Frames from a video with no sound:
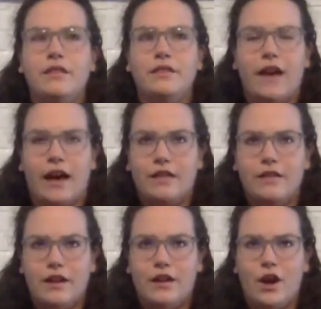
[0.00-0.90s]
that
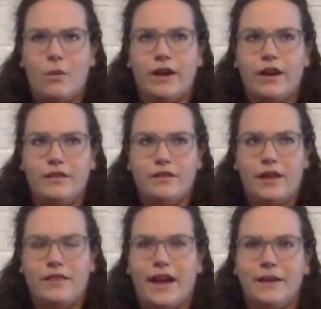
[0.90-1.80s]
knowing
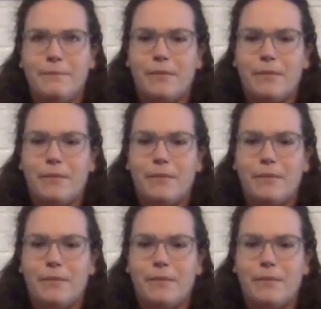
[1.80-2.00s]
that that